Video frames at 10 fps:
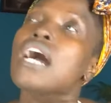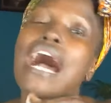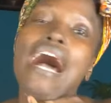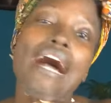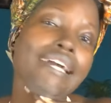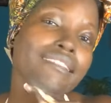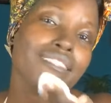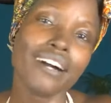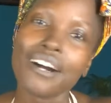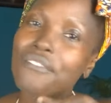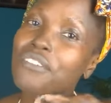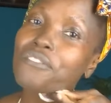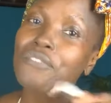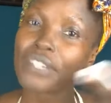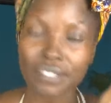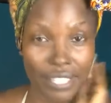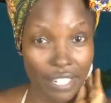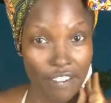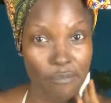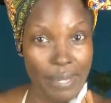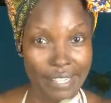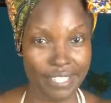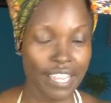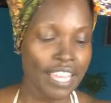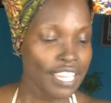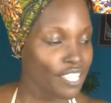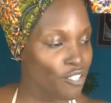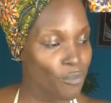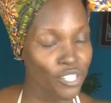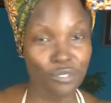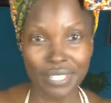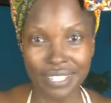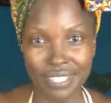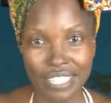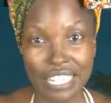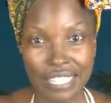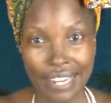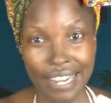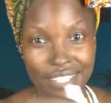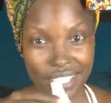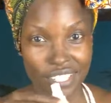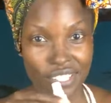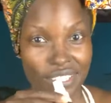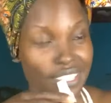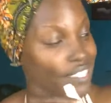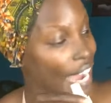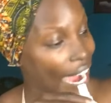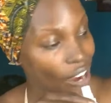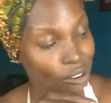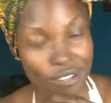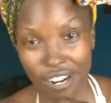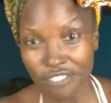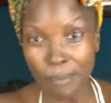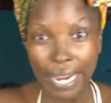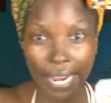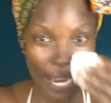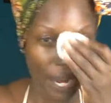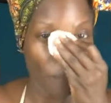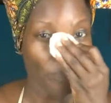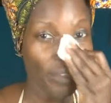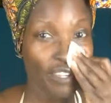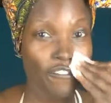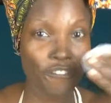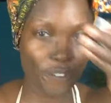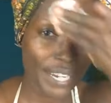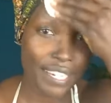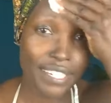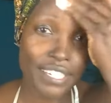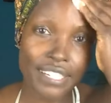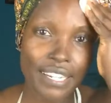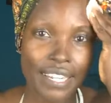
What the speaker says: I love the feeling of mist. And so what you didn't see is I actually took this out of my fridge.